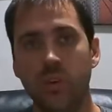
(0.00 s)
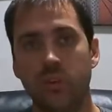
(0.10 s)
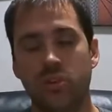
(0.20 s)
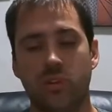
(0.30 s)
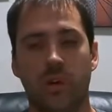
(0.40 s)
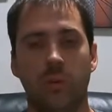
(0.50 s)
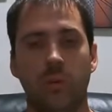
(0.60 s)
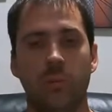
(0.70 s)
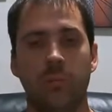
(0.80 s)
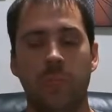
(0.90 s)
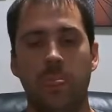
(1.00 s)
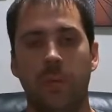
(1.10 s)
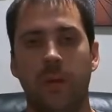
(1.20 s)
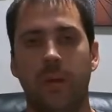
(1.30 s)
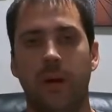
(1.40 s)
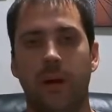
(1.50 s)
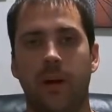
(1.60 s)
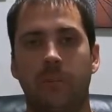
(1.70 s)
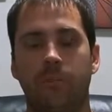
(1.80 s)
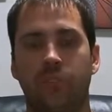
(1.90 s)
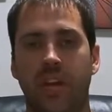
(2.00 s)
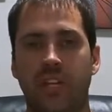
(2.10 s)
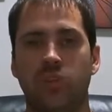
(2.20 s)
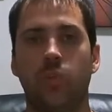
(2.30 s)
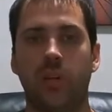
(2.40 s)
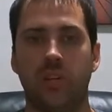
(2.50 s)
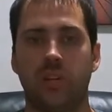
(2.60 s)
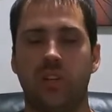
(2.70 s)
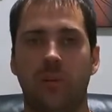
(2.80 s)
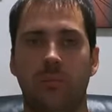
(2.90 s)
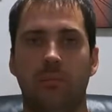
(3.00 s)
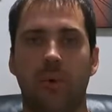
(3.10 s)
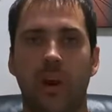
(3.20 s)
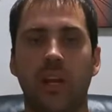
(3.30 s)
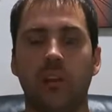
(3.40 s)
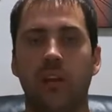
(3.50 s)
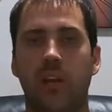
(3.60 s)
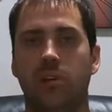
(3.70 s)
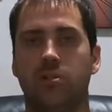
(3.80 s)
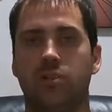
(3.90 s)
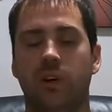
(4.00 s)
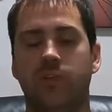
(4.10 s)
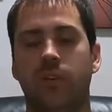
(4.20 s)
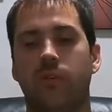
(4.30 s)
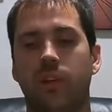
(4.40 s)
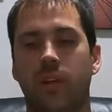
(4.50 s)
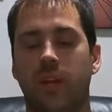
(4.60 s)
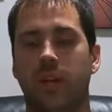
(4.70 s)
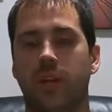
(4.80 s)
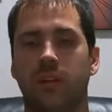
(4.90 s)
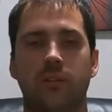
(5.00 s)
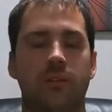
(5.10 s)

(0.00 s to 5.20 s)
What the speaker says: So that's what ends up breaking the ears off of it, and